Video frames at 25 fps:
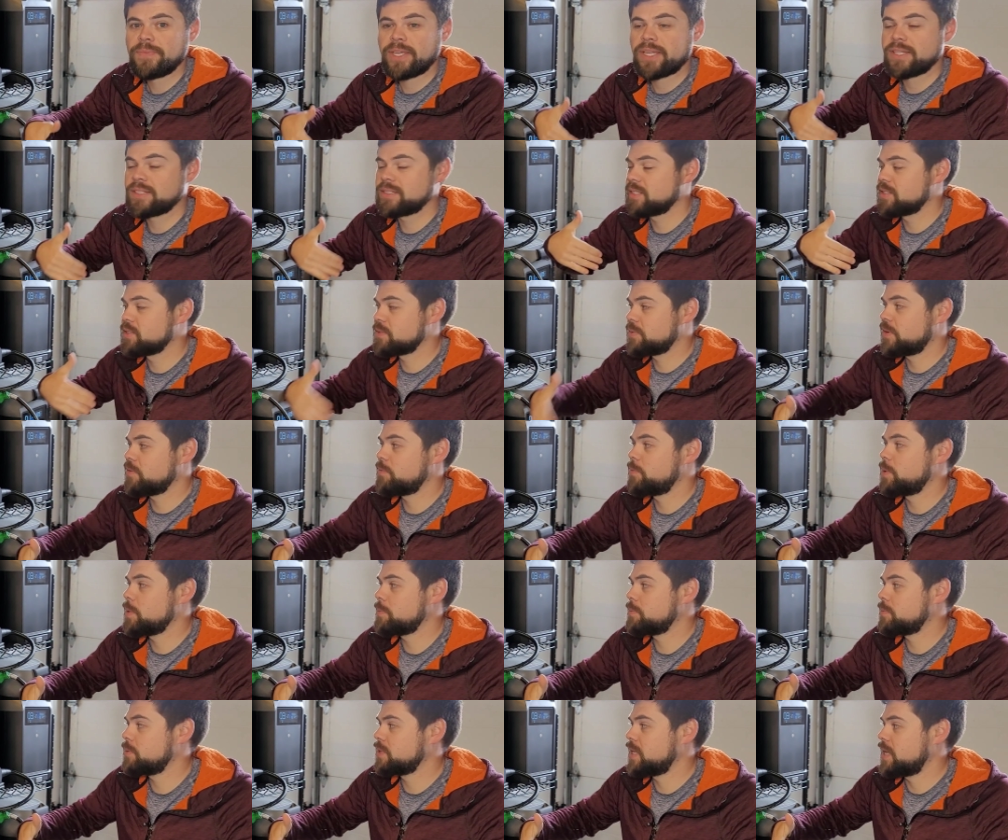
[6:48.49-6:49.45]
And since we have
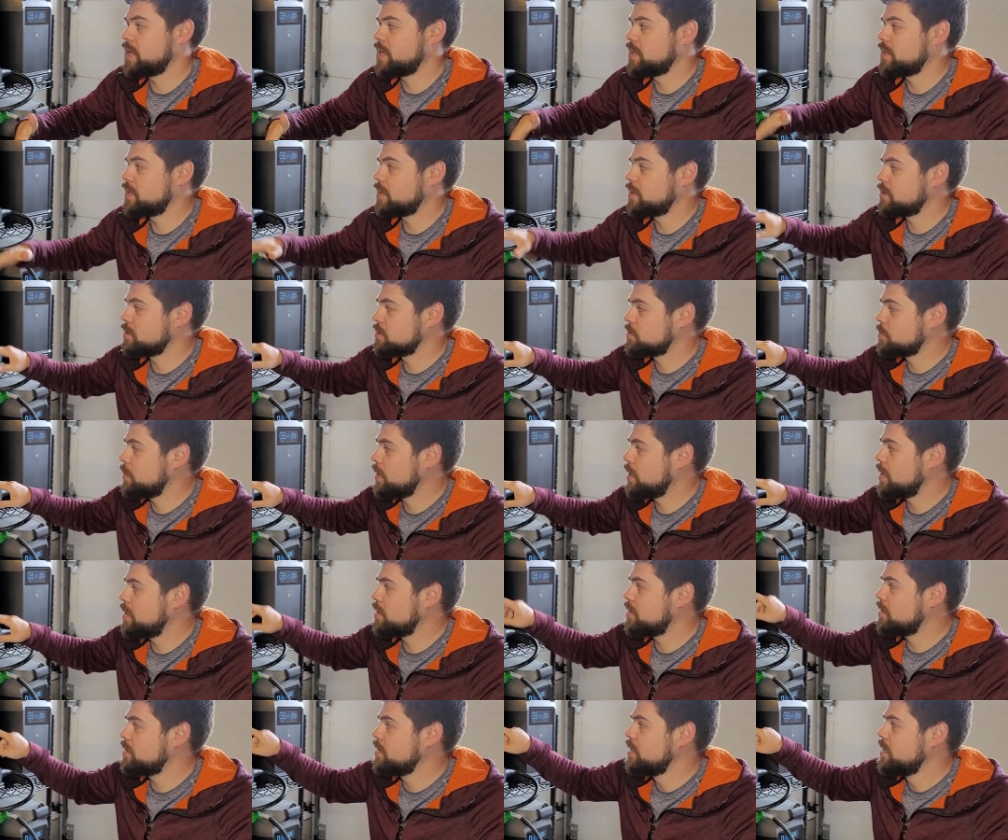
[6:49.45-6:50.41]
people down there as
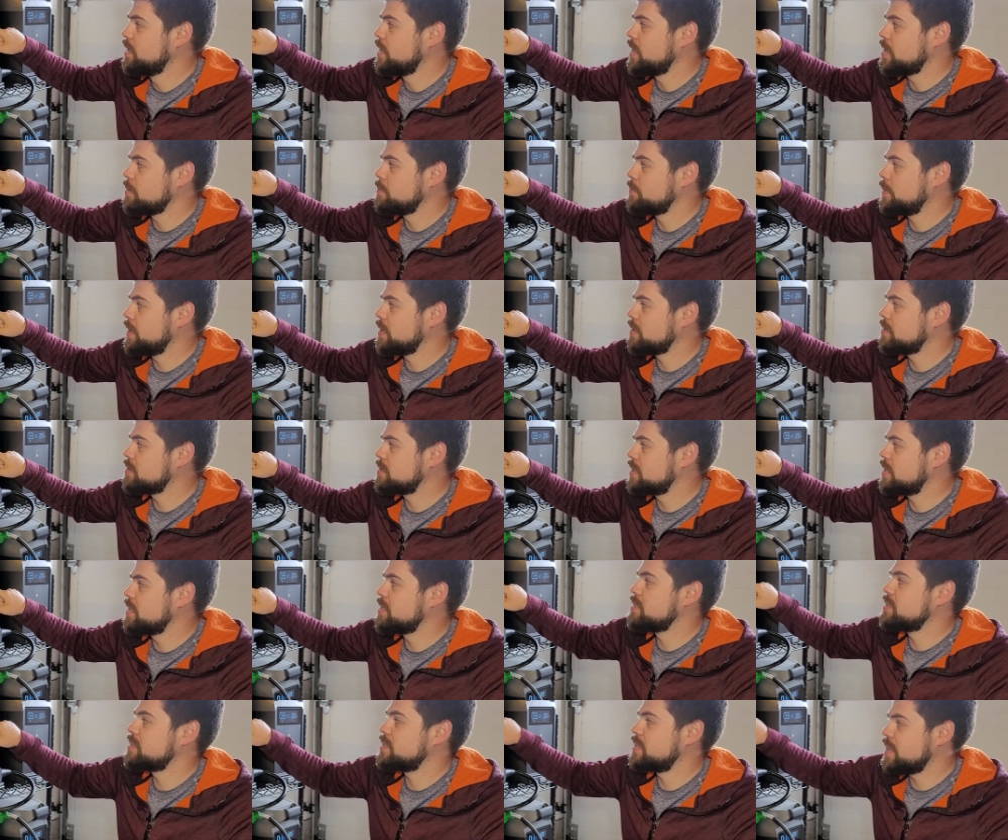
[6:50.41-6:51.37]
well, it makes
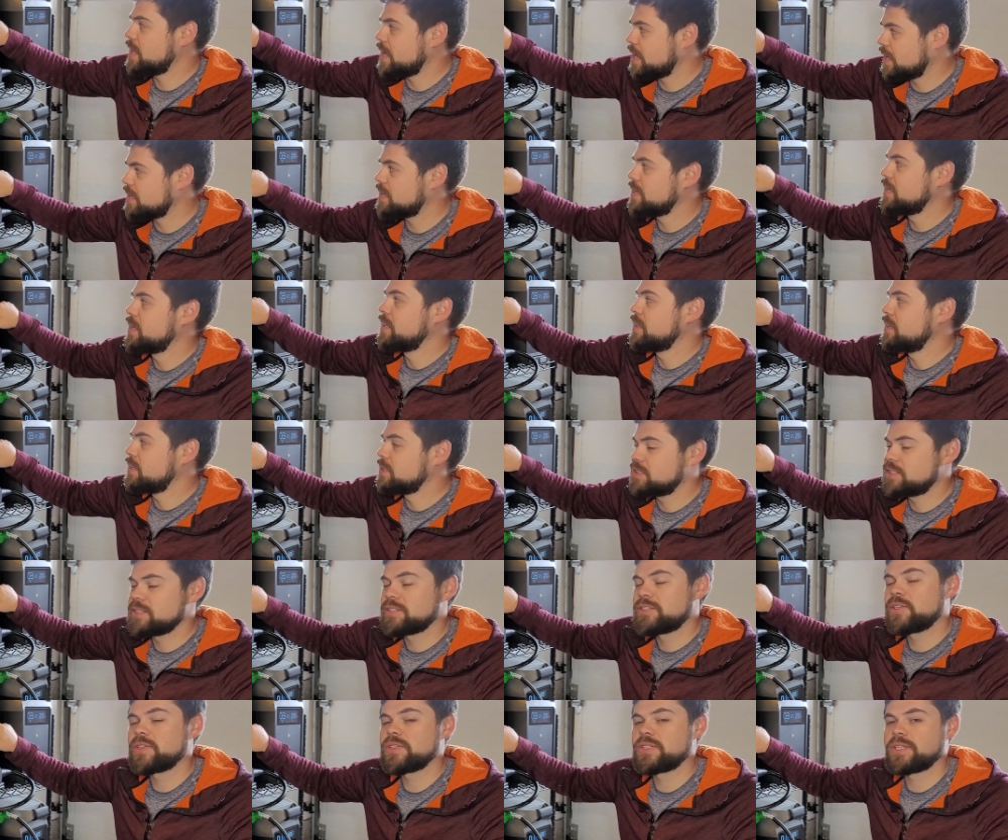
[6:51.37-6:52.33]
sense that this
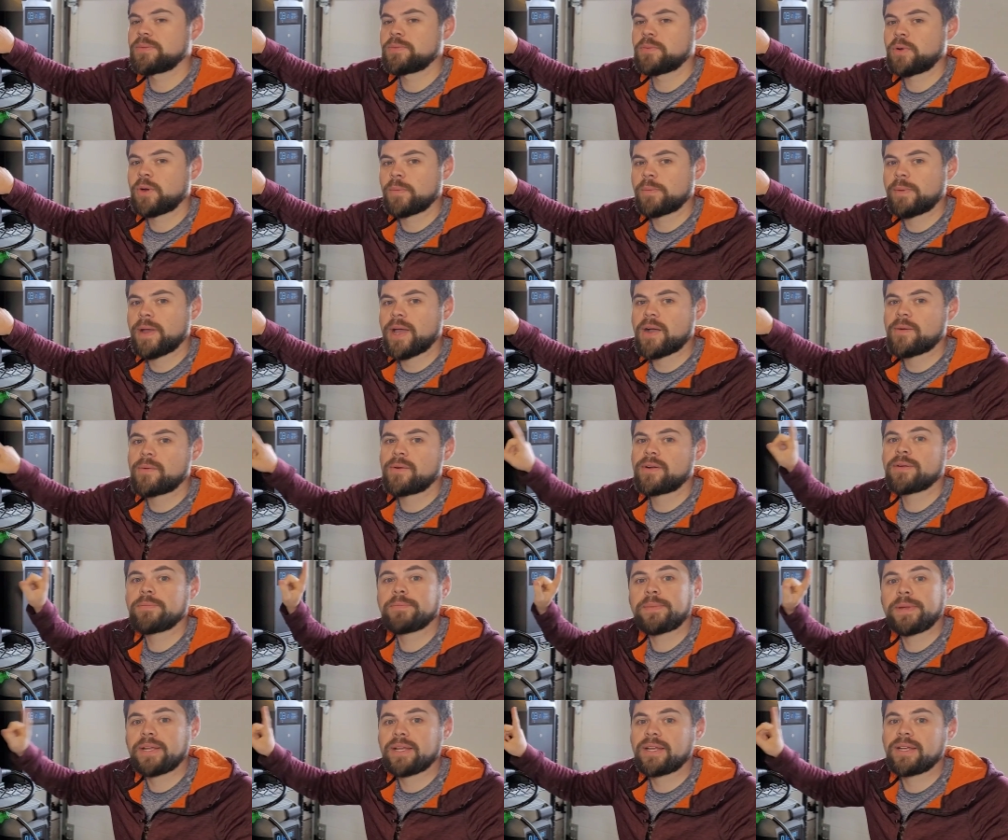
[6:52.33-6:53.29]
is using more
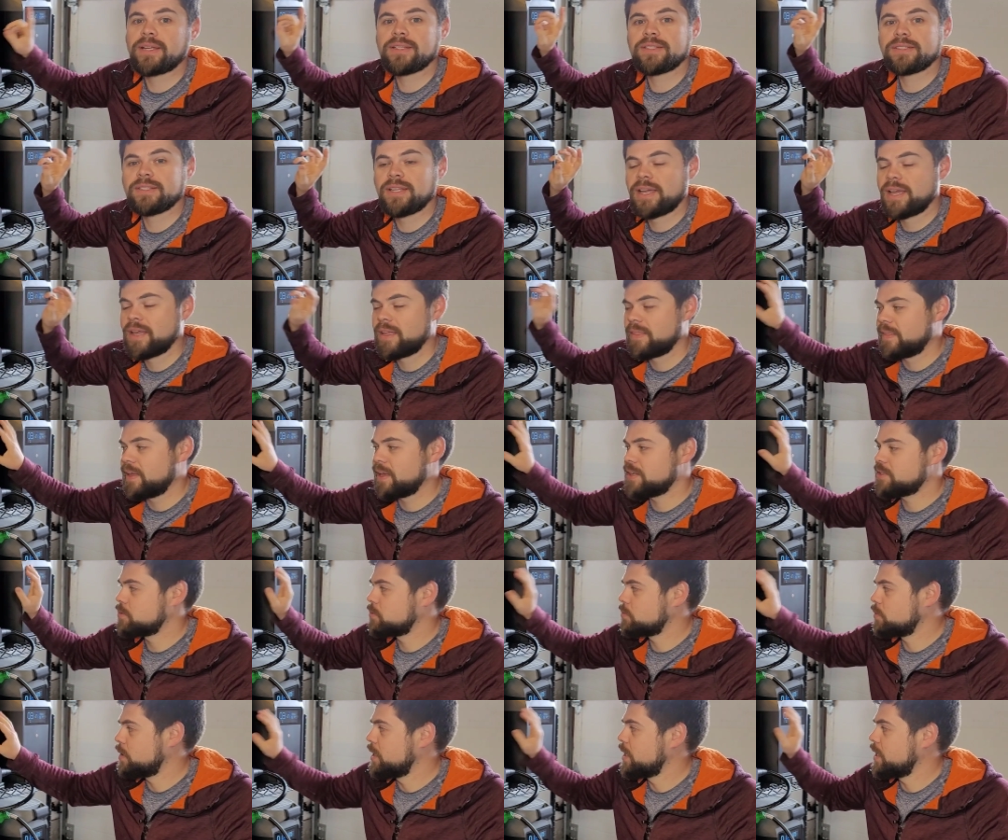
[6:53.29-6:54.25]
power because
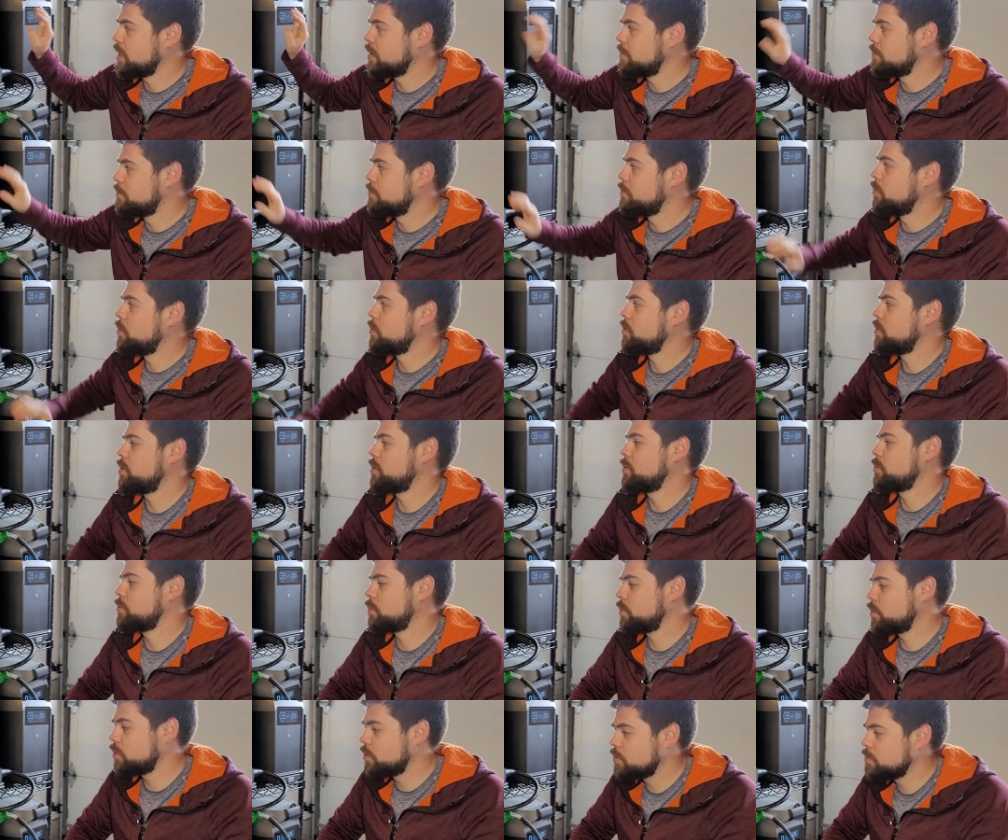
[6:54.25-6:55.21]
that's running more
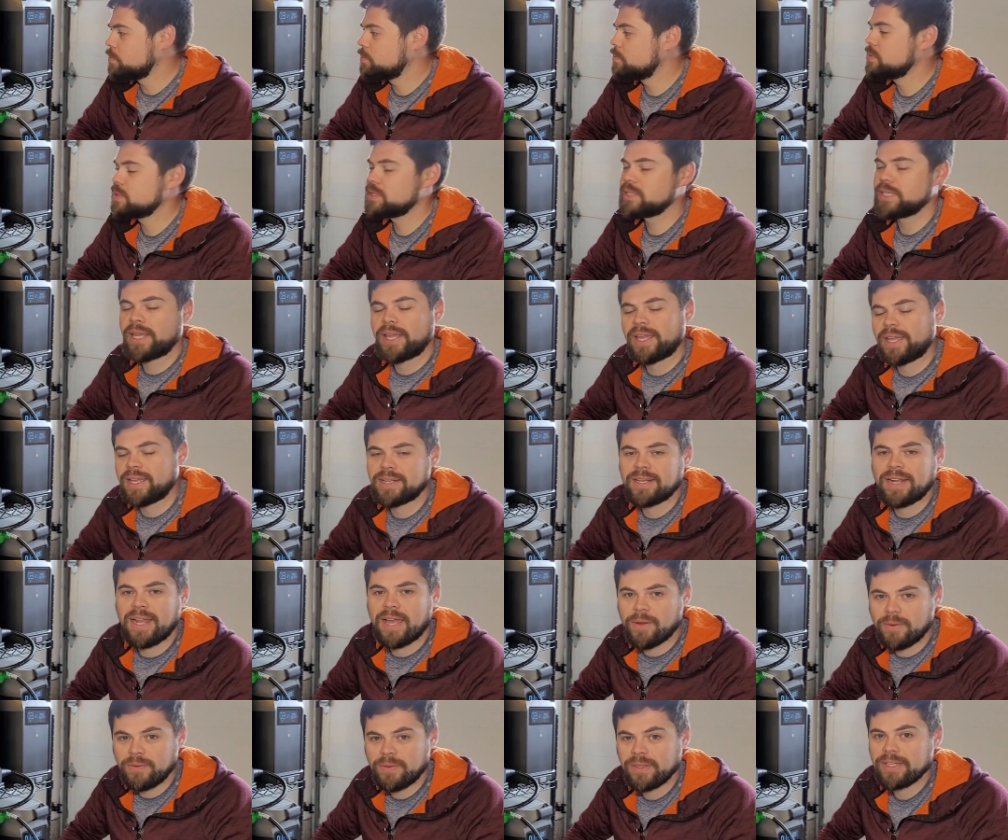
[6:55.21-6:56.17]
rooms and
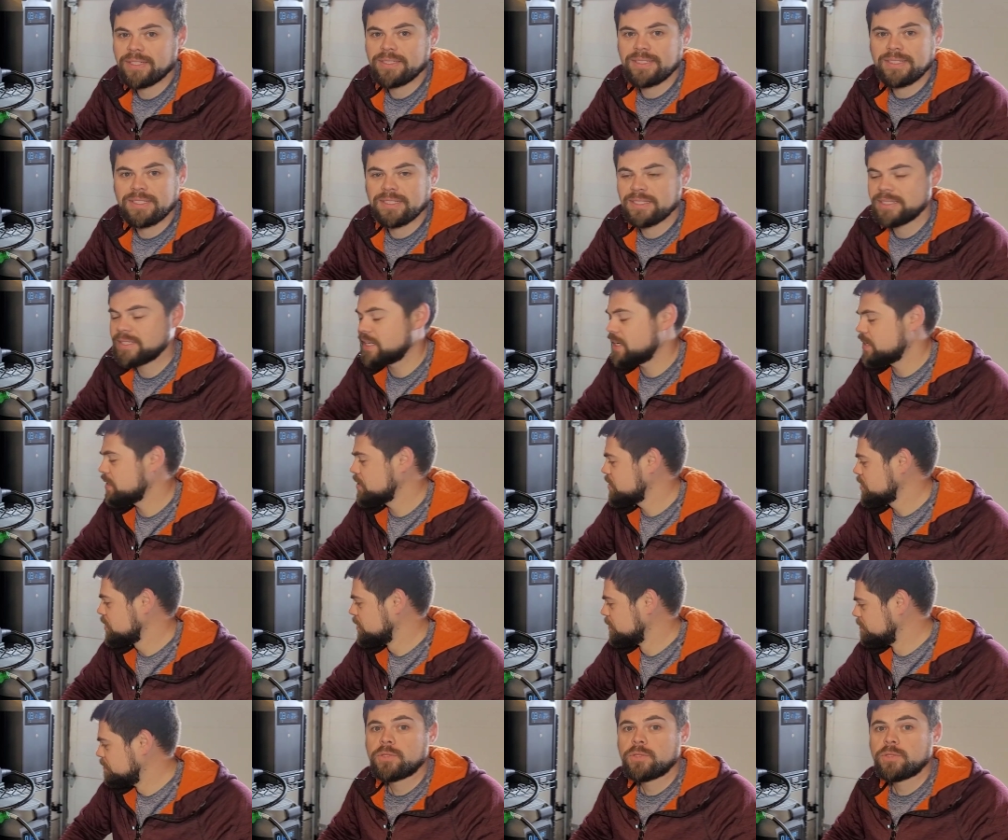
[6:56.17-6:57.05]
outlets and such.